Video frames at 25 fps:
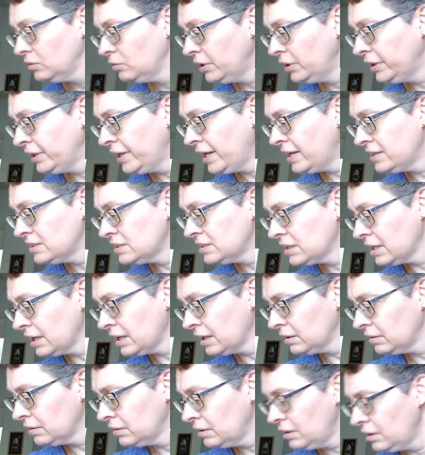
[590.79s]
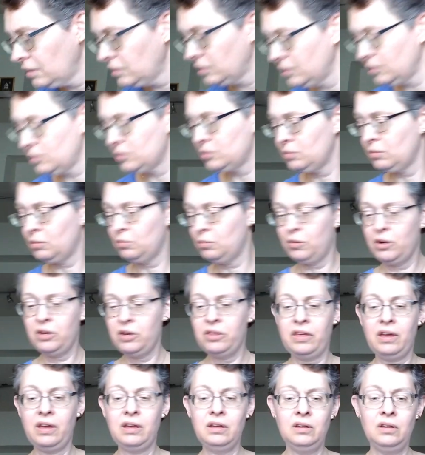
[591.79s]
One last thing. Oh, there's one more
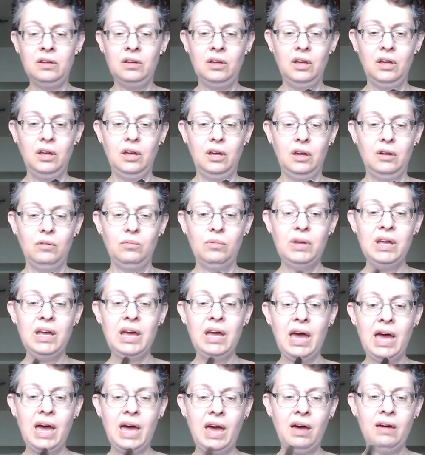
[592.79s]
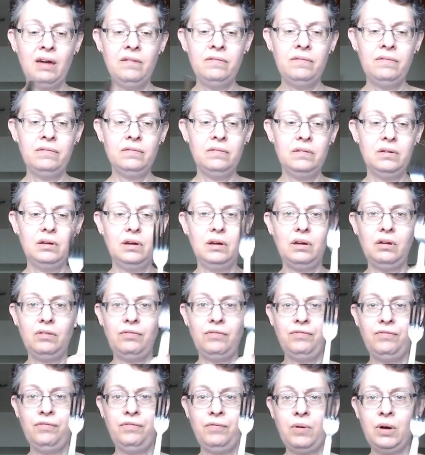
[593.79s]
thing. We have a
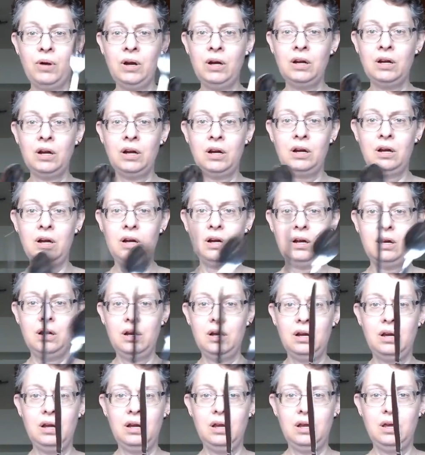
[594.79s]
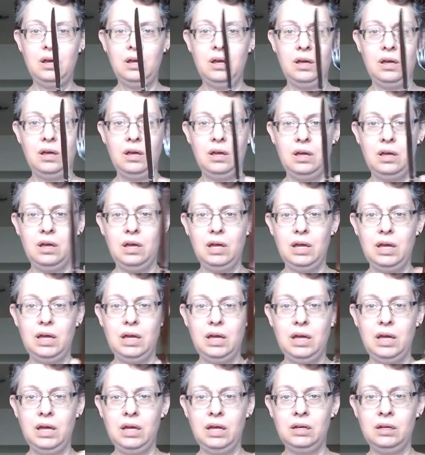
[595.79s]
fork
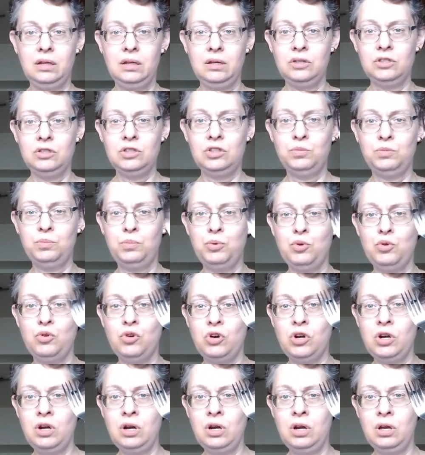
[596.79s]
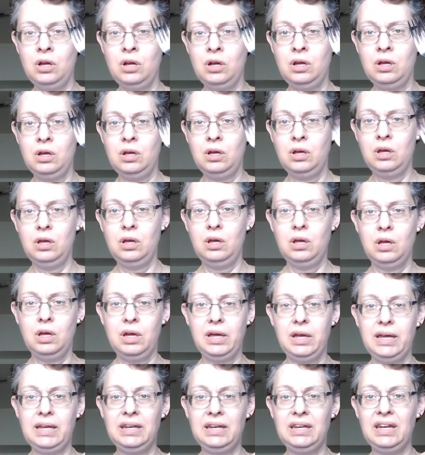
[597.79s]
and a spoon
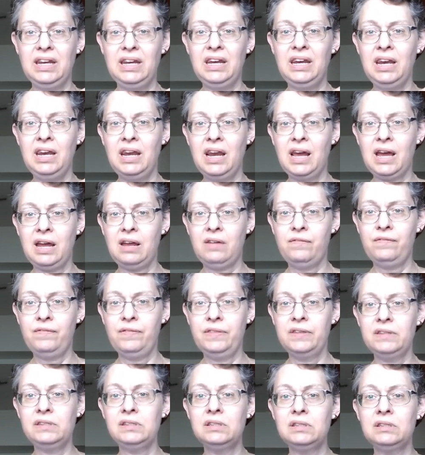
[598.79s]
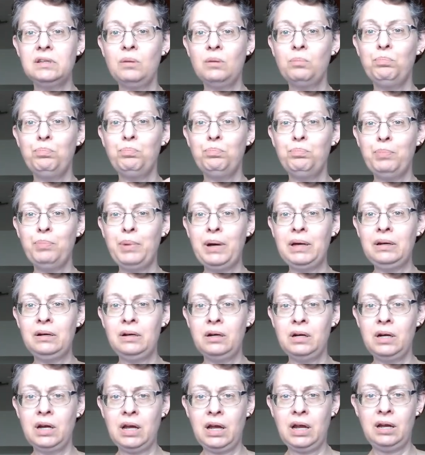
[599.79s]
and a knife. This is a
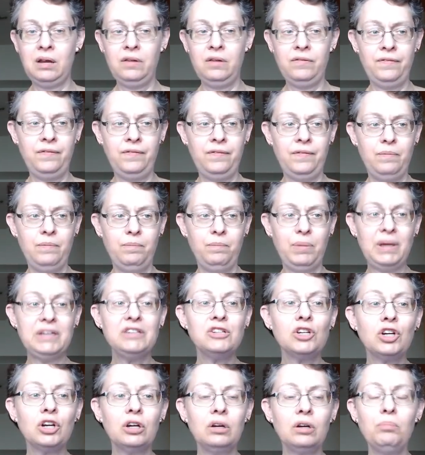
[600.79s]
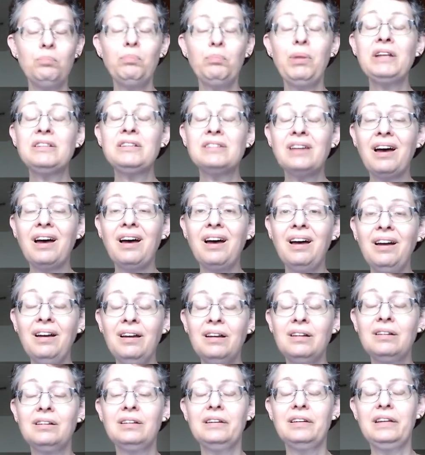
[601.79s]
butter knife, butter,
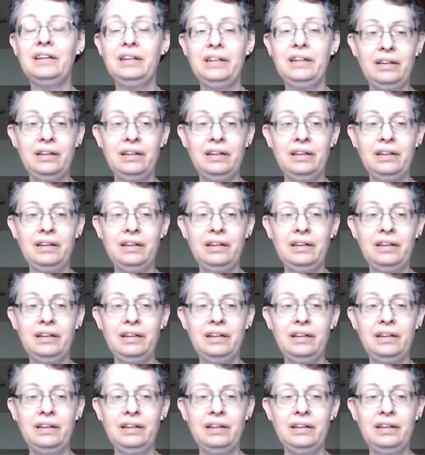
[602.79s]
in